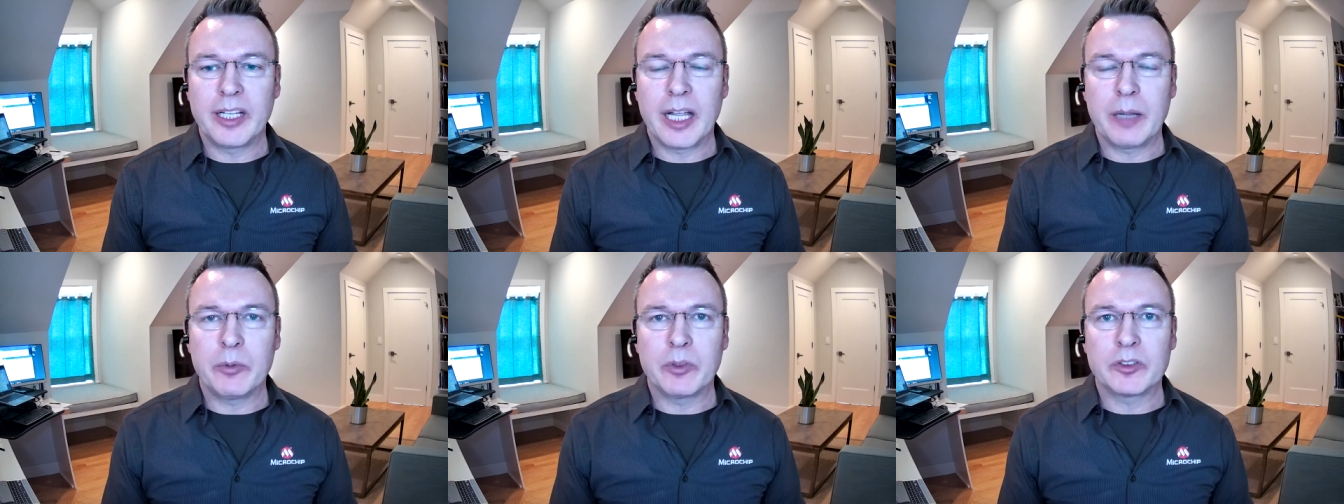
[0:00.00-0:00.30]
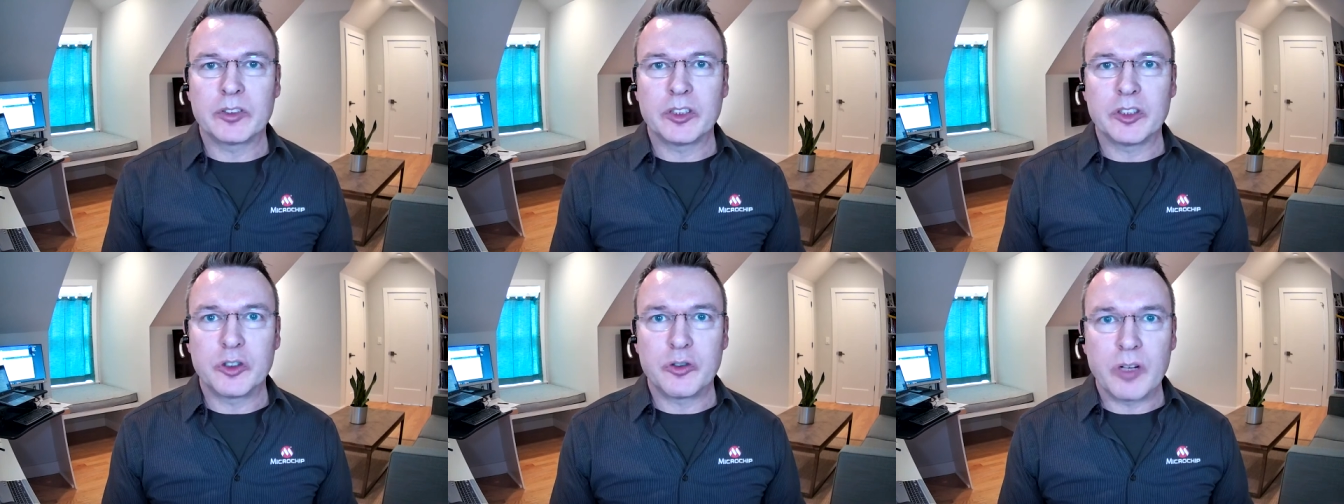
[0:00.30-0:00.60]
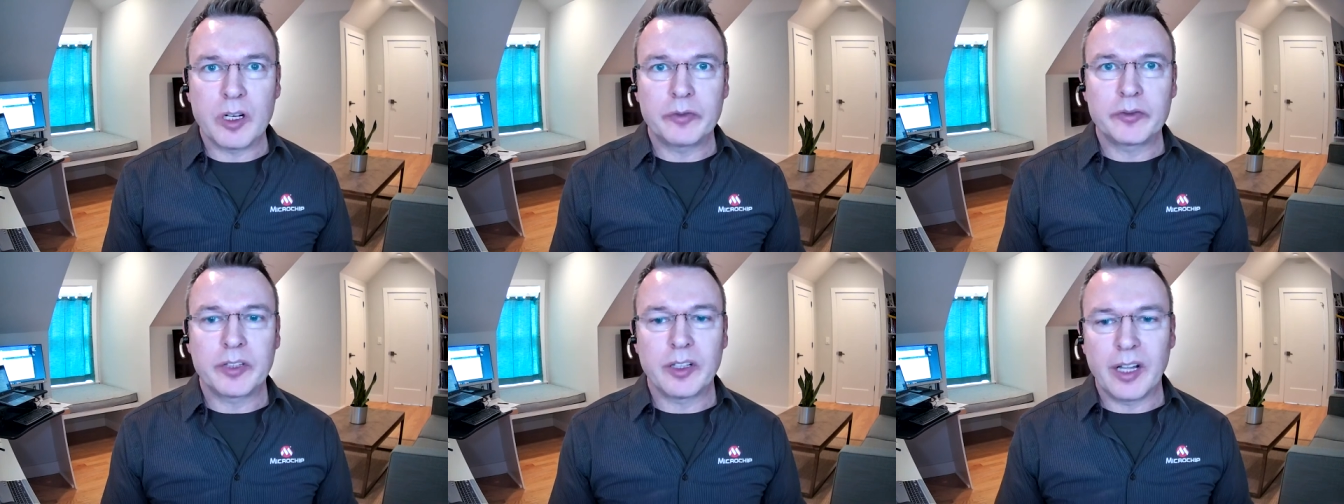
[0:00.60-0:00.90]
able to
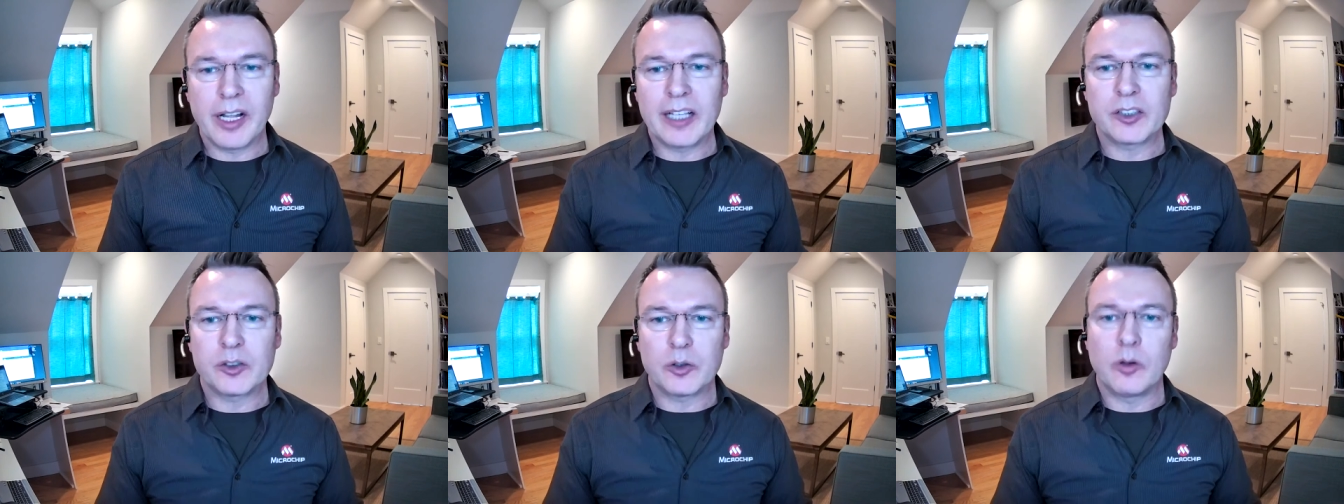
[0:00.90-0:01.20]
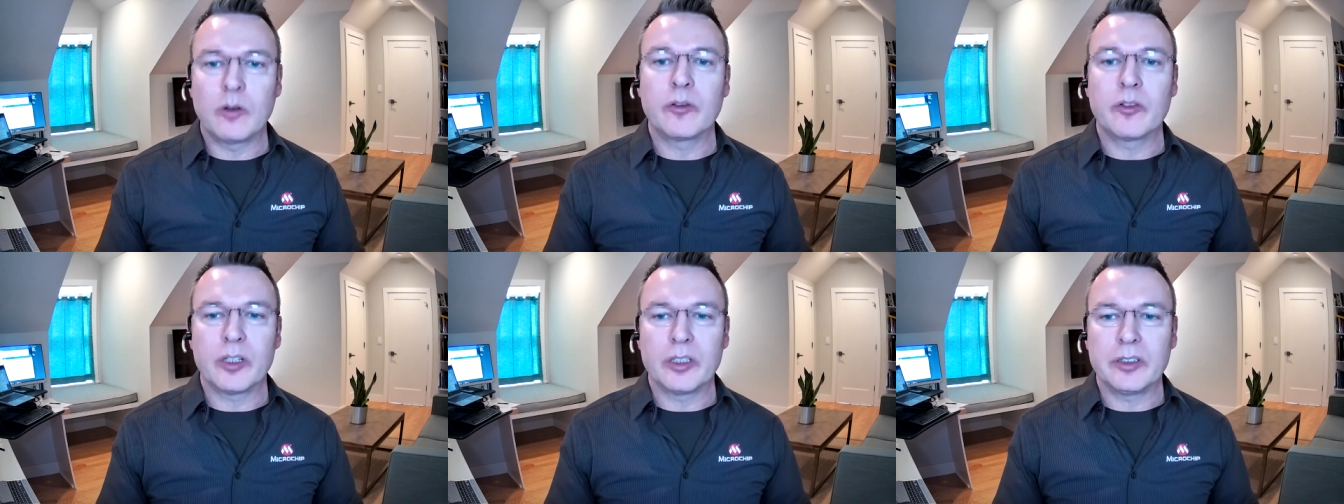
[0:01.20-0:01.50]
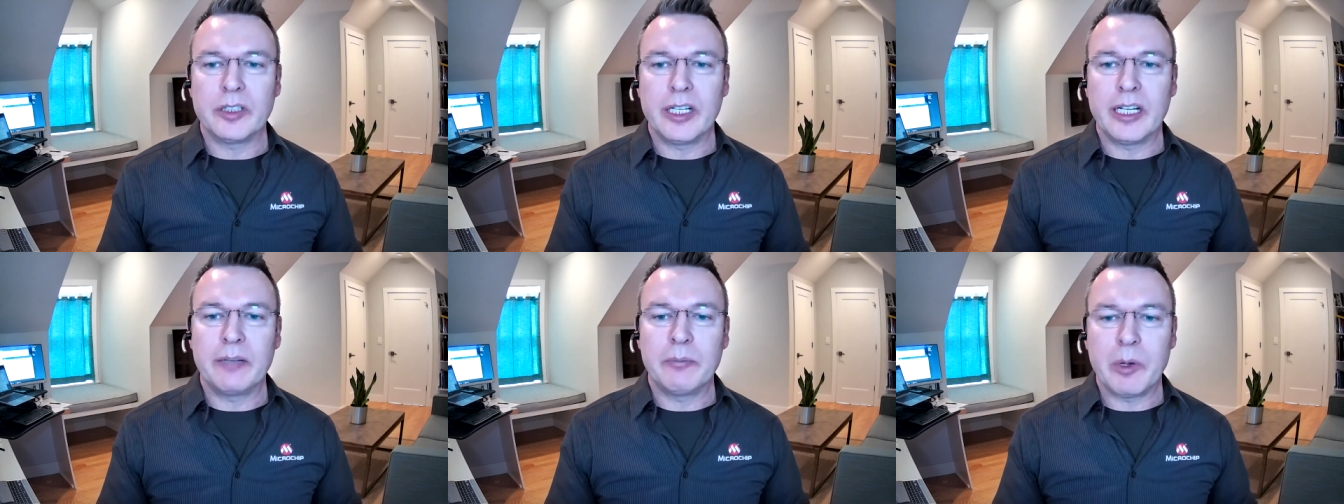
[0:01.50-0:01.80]
drift less over a
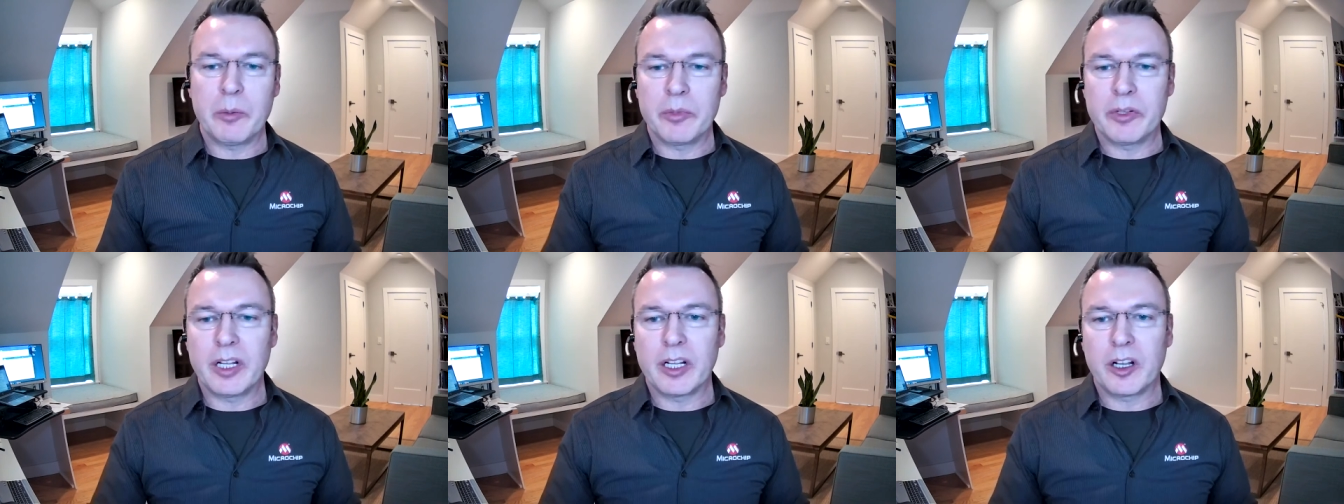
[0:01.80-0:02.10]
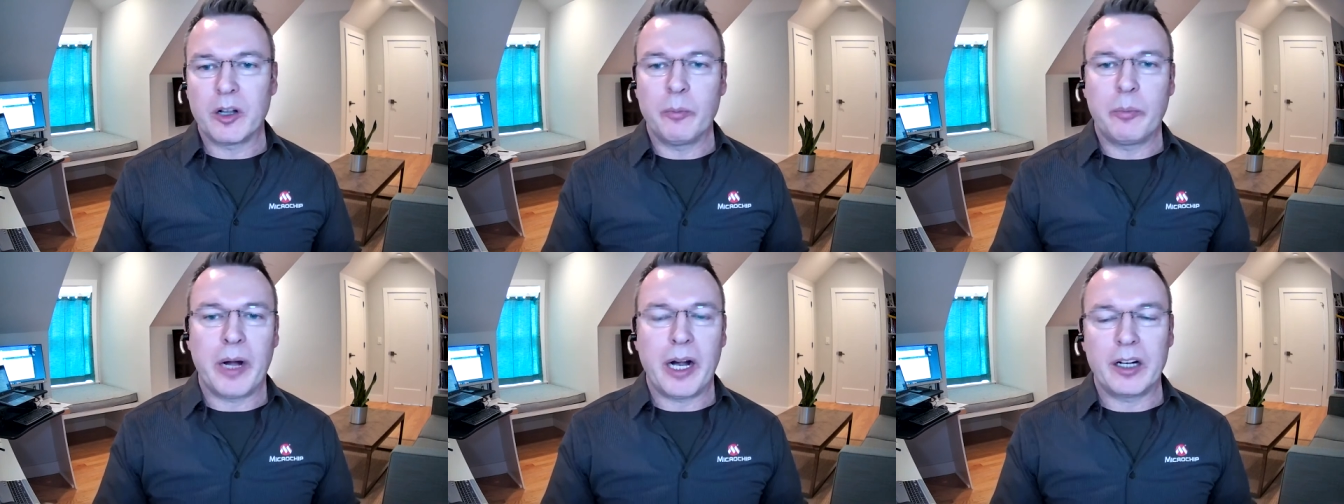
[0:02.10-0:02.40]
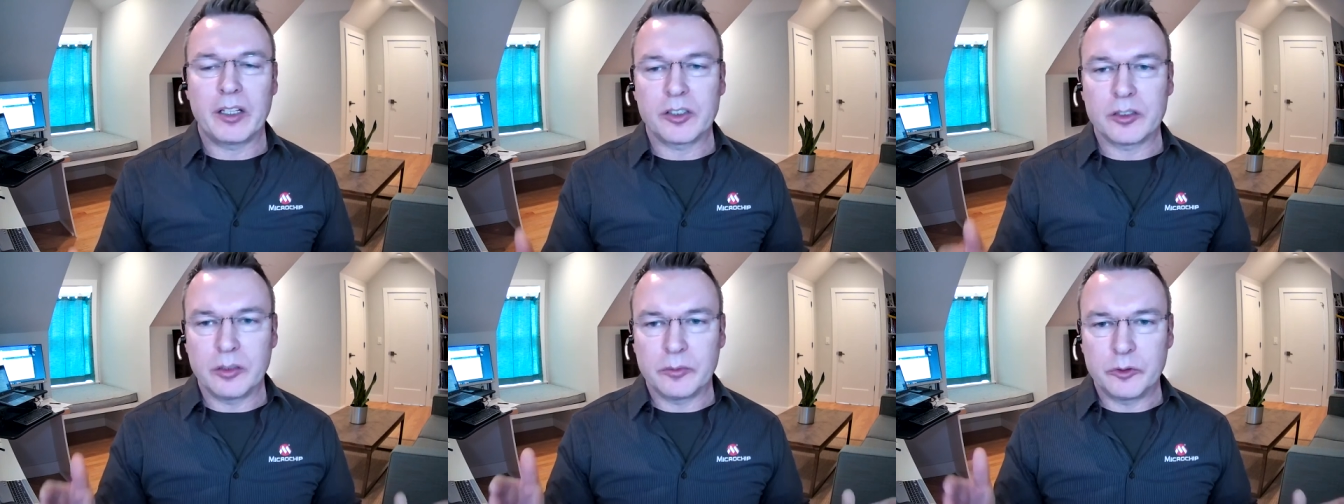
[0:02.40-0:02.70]
day. Remember that
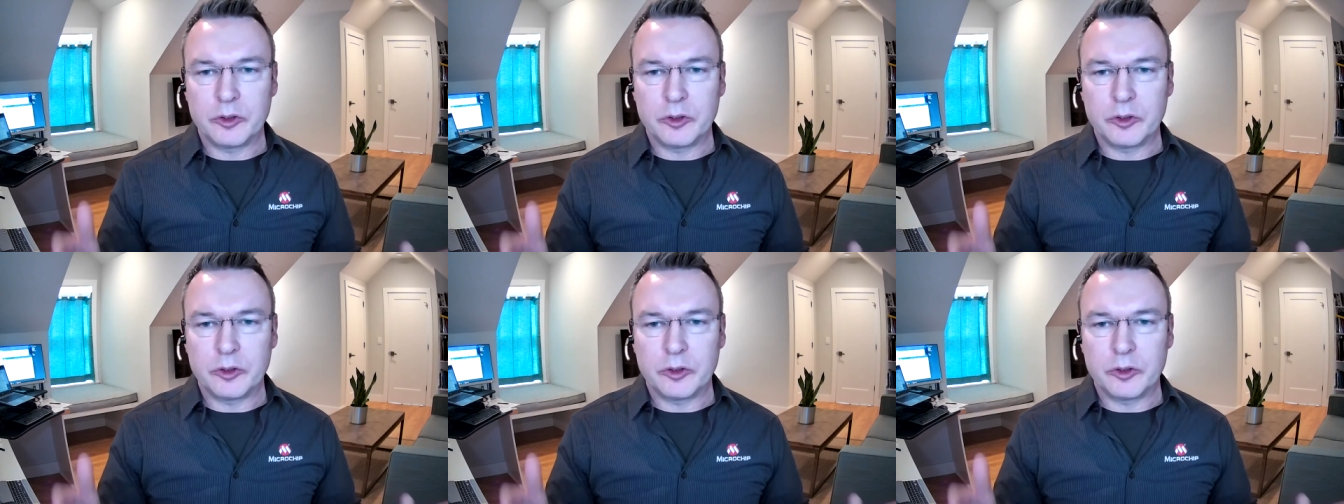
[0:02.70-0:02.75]
comparison of